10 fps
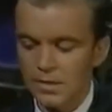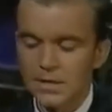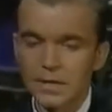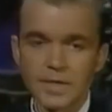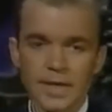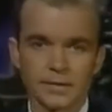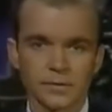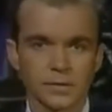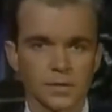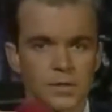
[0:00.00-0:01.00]
He then
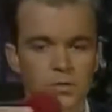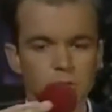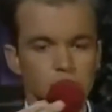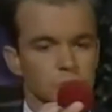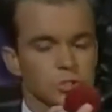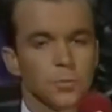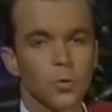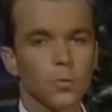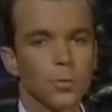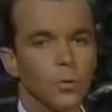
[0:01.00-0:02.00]
took the
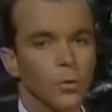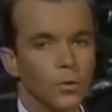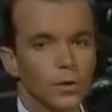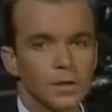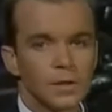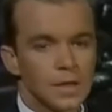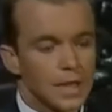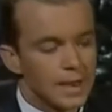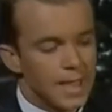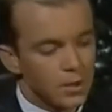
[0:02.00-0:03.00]
small ball
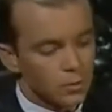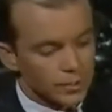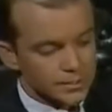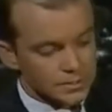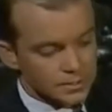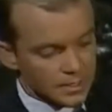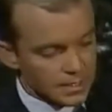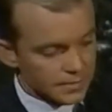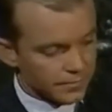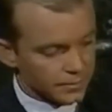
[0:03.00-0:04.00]
and held it
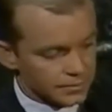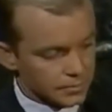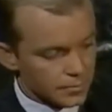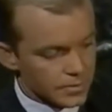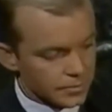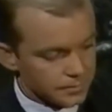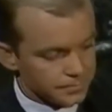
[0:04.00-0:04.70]
in front of the mirror.